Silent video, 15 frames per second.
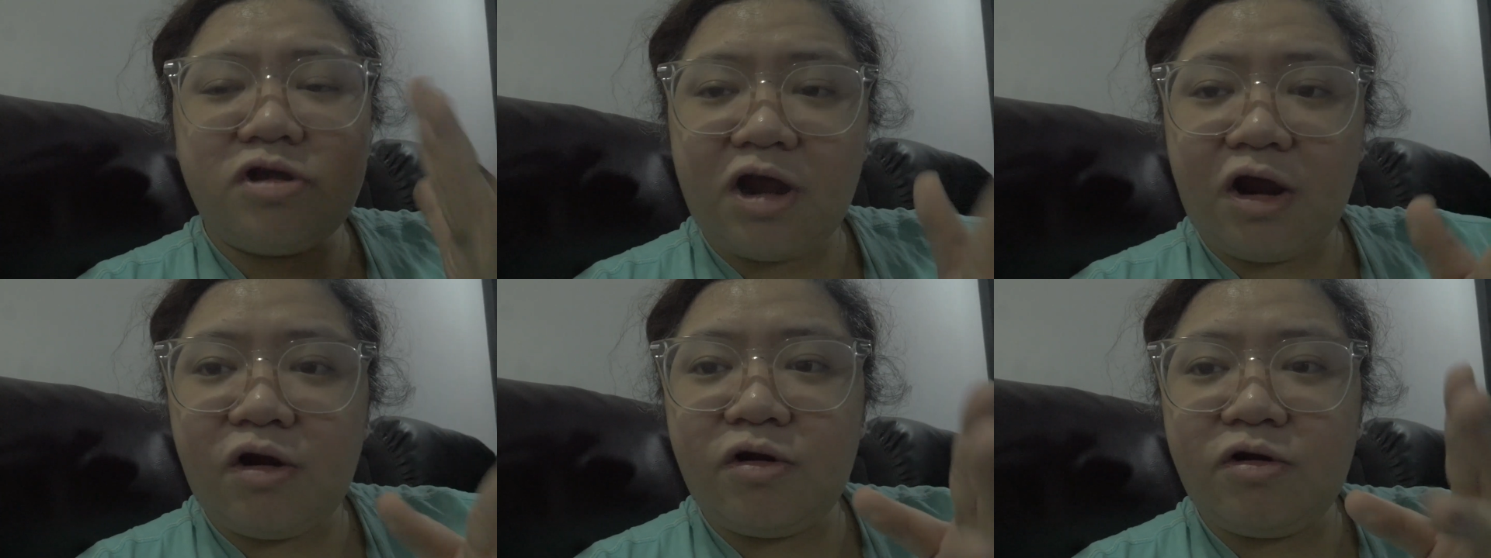
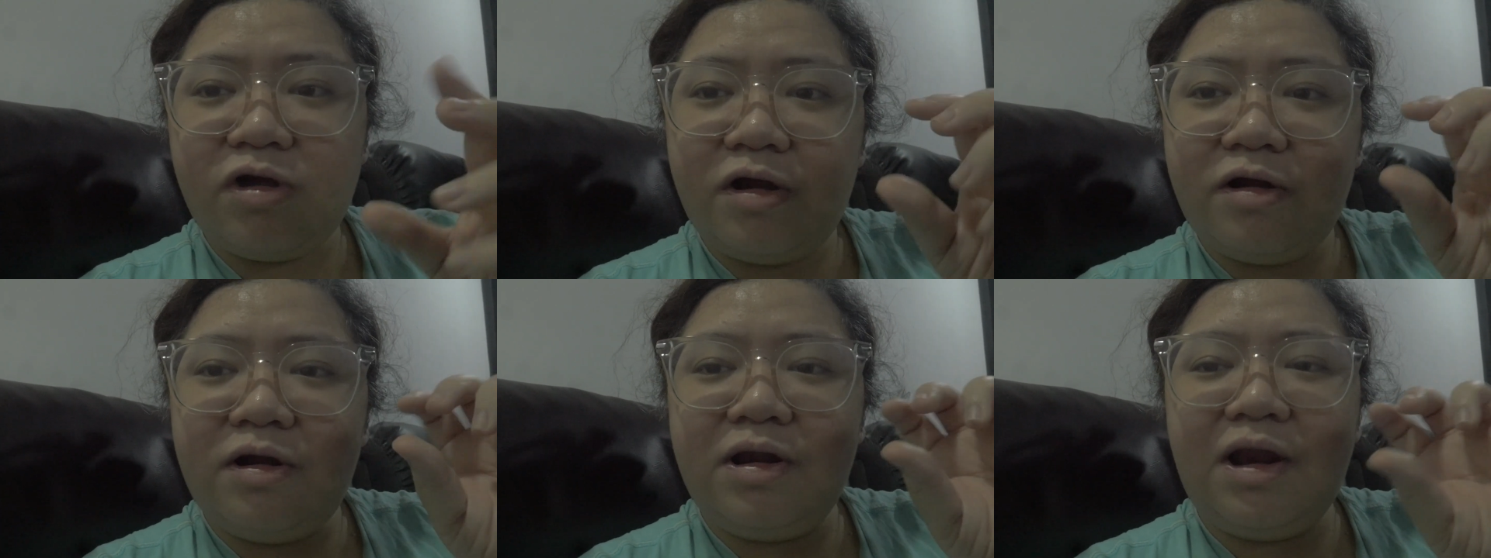share
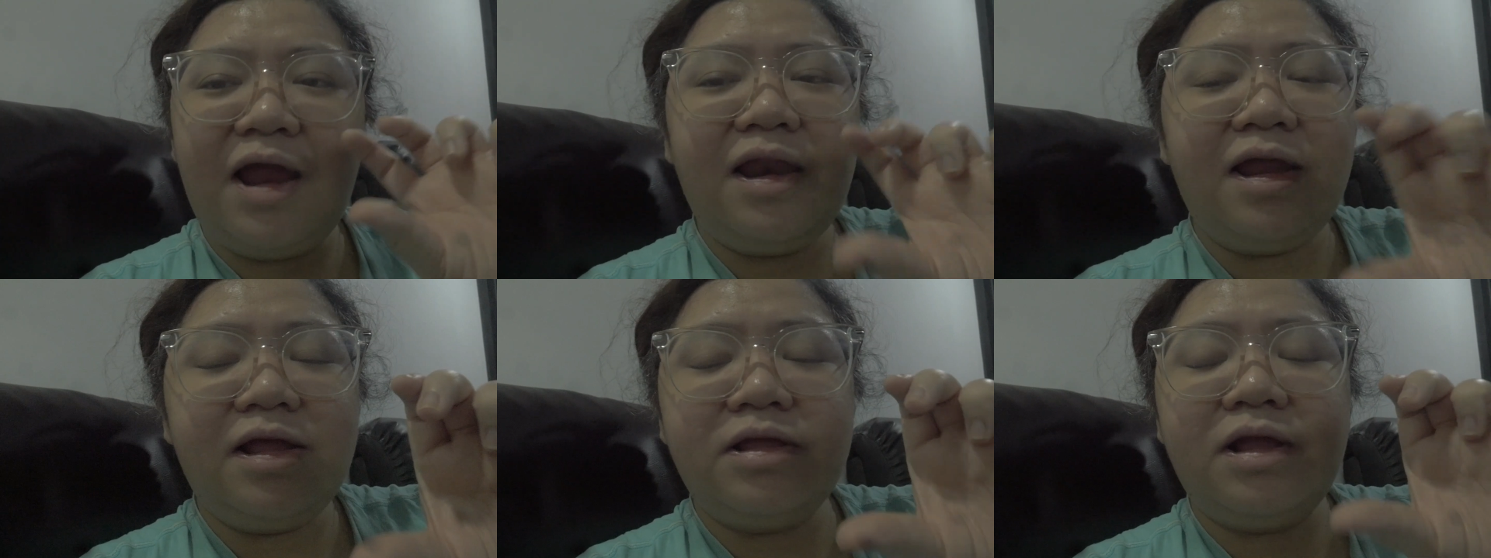
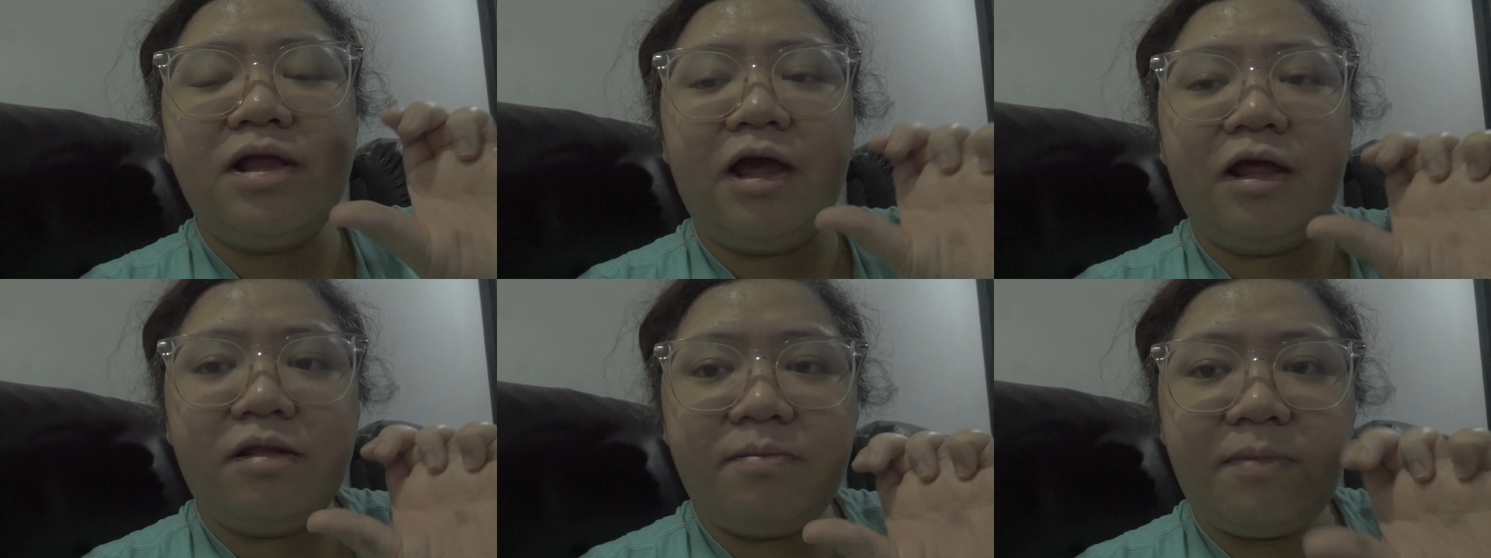a
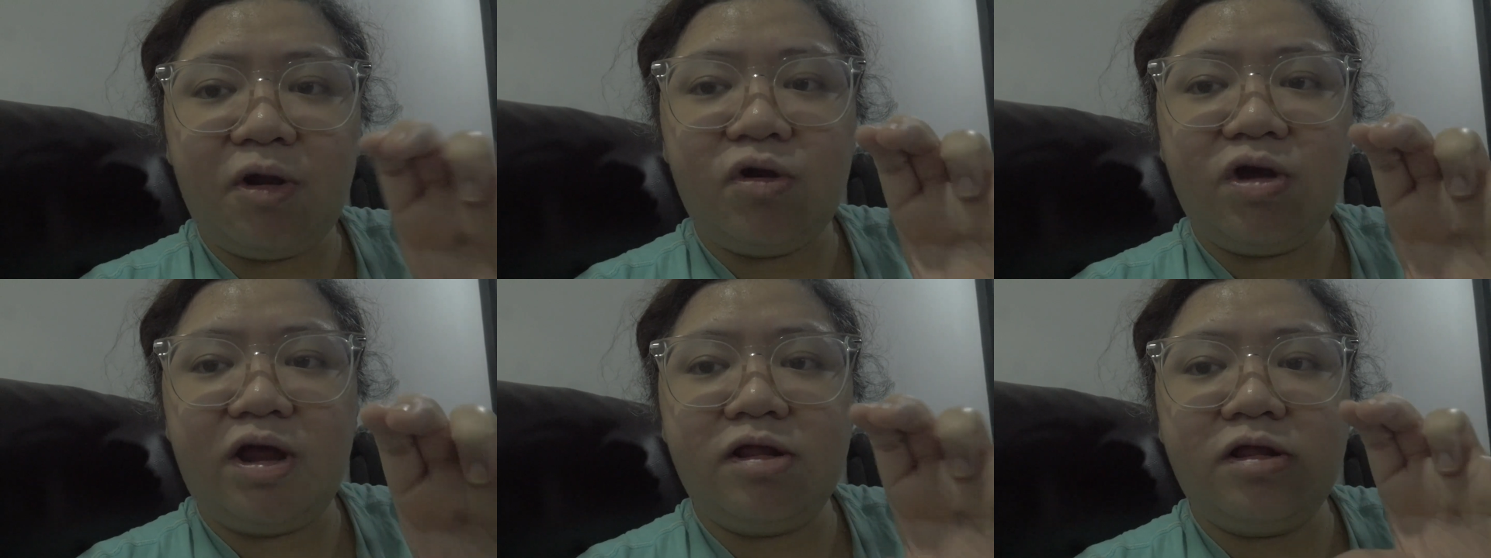little
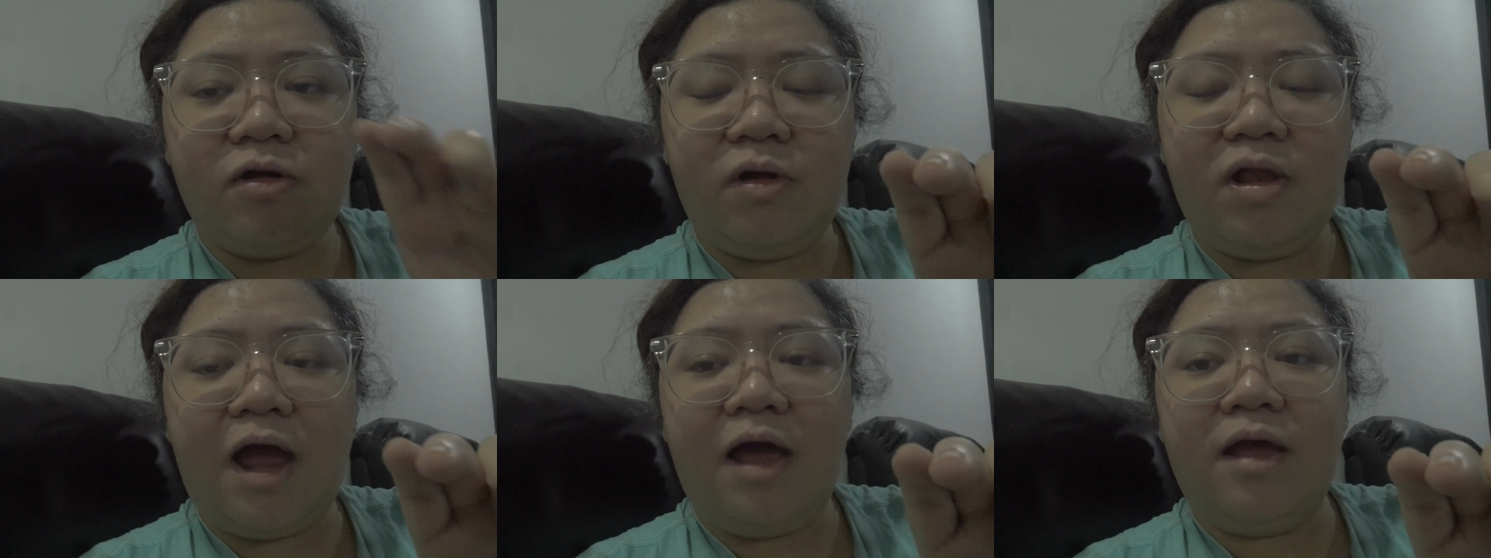
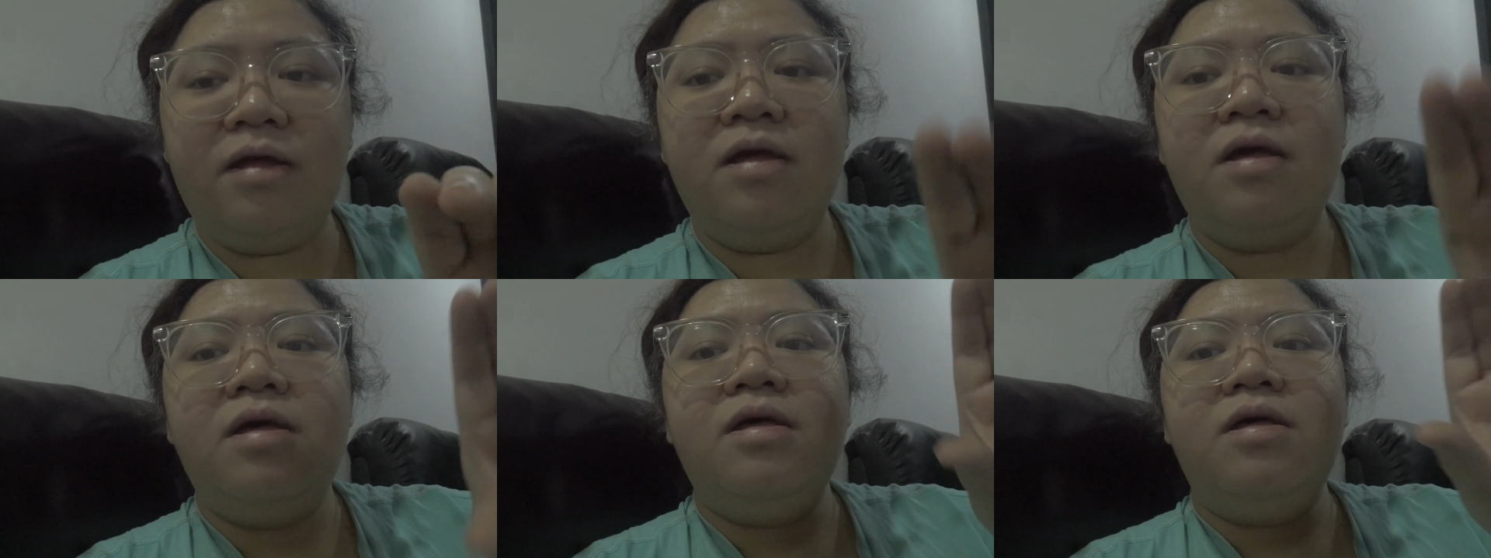experience ko lang